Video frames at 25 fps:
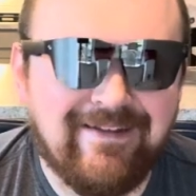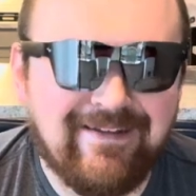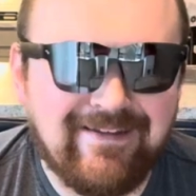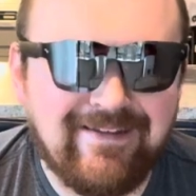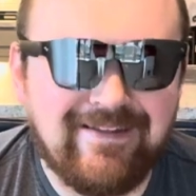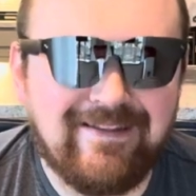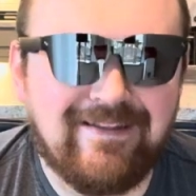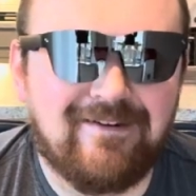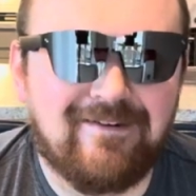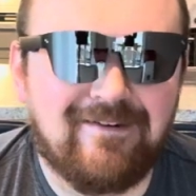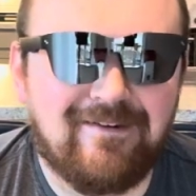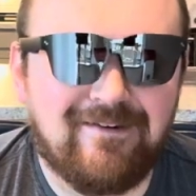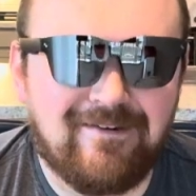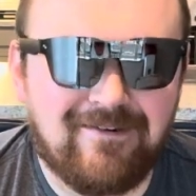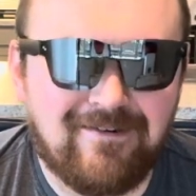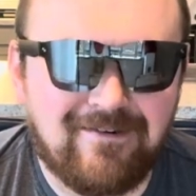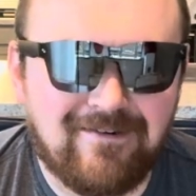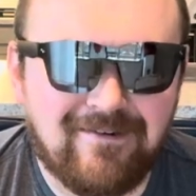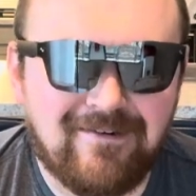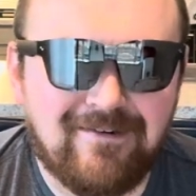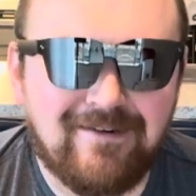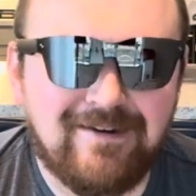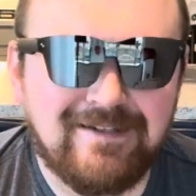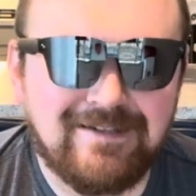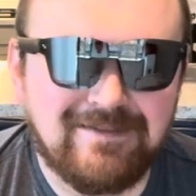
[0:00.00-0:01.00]
there
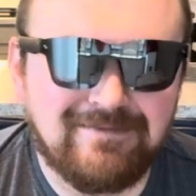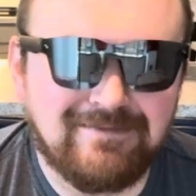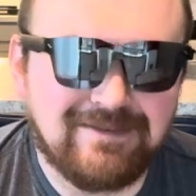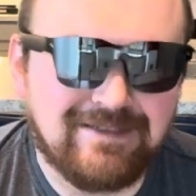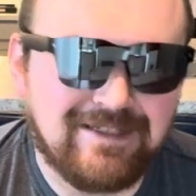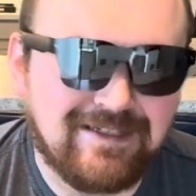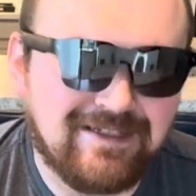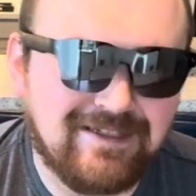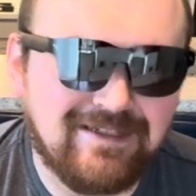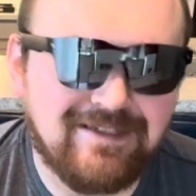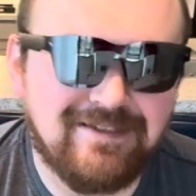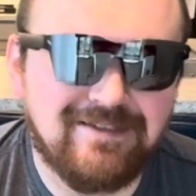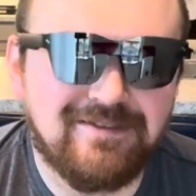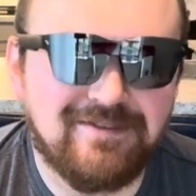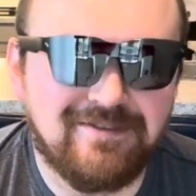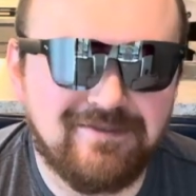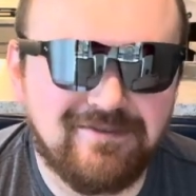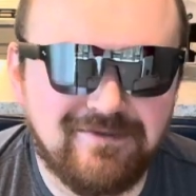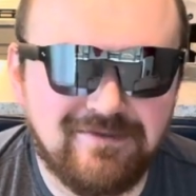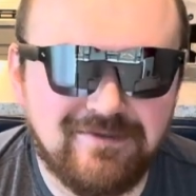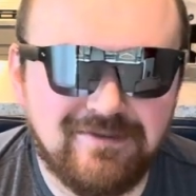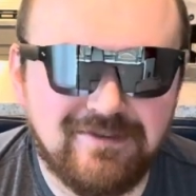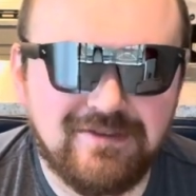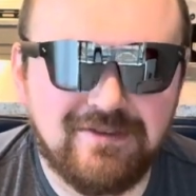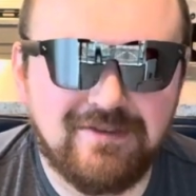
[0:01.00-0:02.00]
are some slight
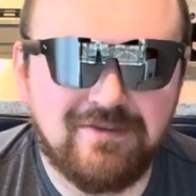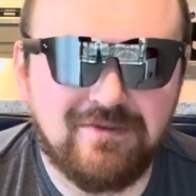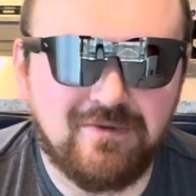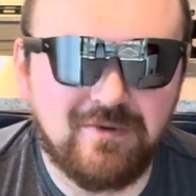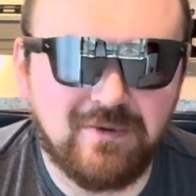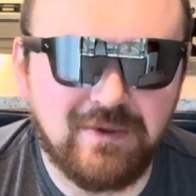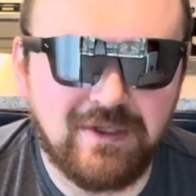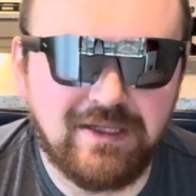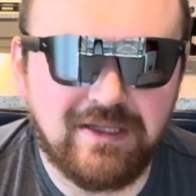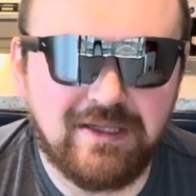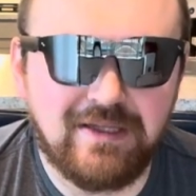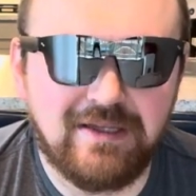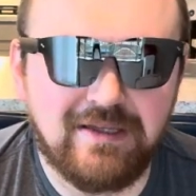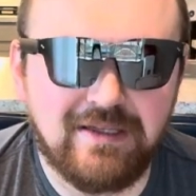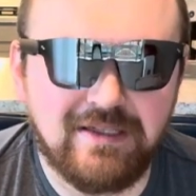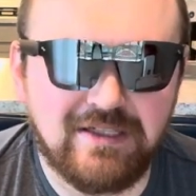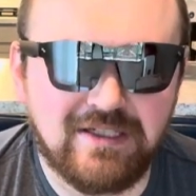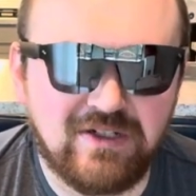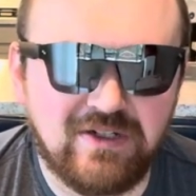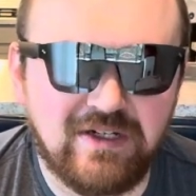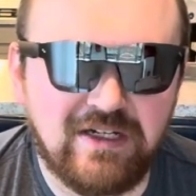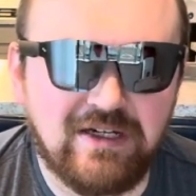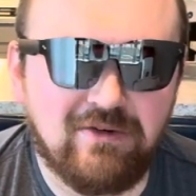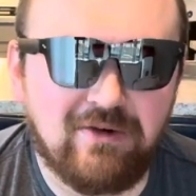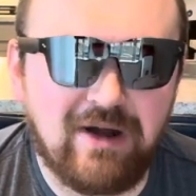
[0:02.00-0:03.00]
issues with the
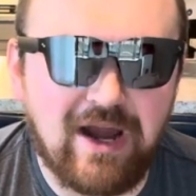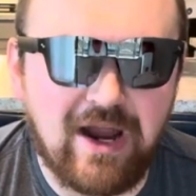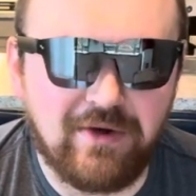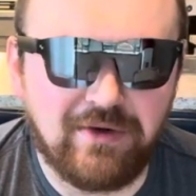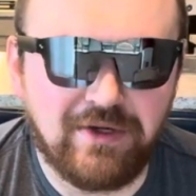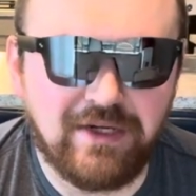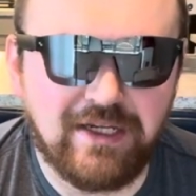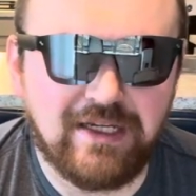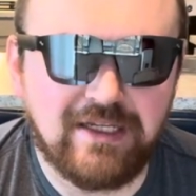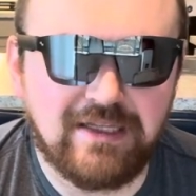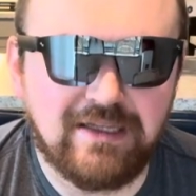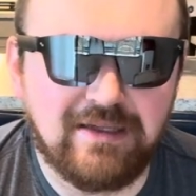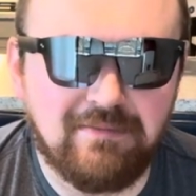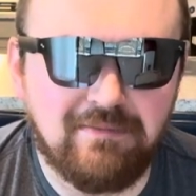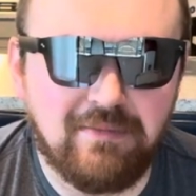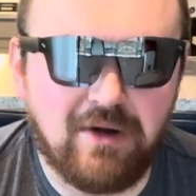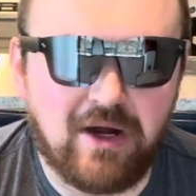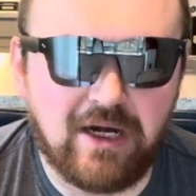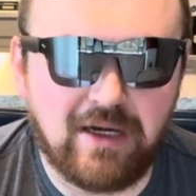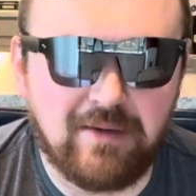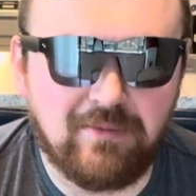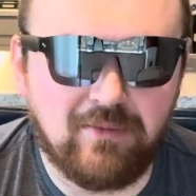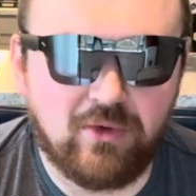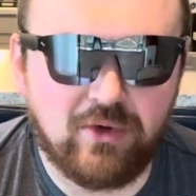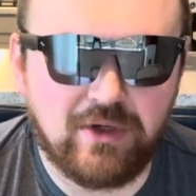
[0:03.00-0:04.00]
screen rounding at the
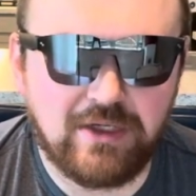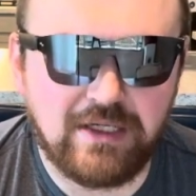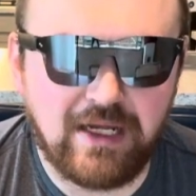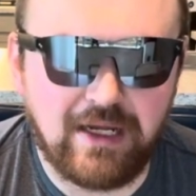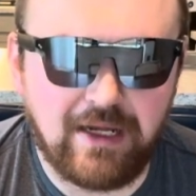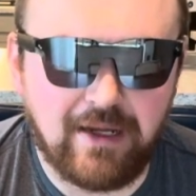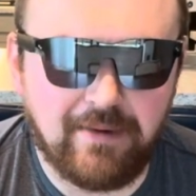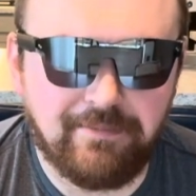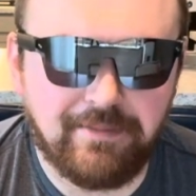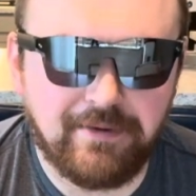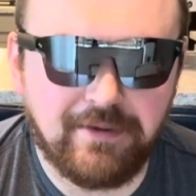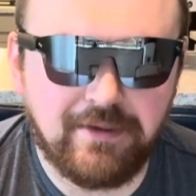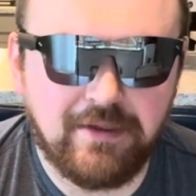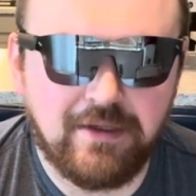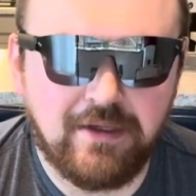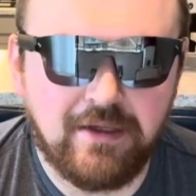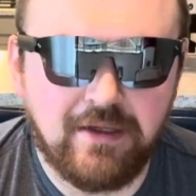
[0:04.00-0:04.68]
bottom or top,